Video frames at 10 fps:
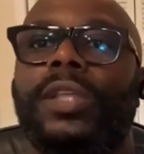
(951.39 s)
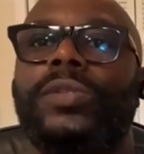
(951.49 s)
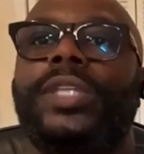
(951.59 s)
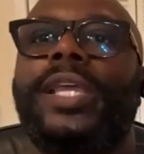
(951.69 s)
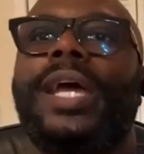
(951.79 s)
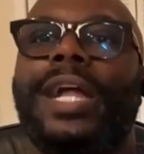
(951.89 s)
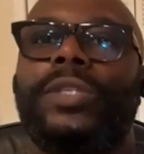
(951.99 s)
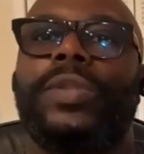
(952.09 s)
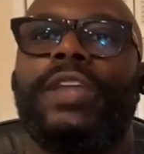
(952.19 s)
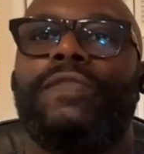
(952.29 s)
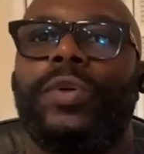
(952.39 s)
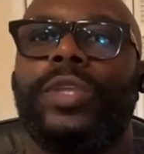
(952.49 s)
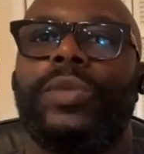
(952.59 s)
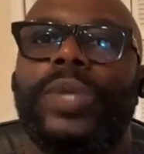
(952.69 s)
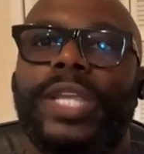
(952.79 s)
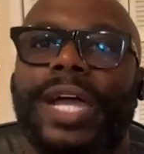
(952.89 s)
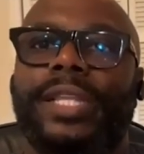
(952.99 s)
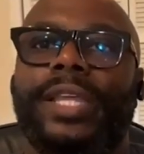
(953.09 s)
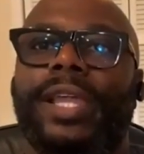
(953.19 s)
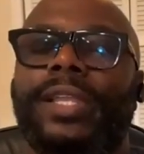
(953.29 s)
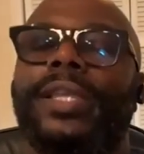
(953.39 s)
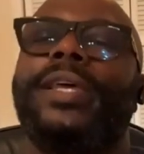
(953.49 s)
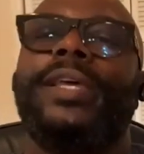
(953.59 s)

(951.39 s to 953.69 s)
they'll say, I'll do that for you. We got that.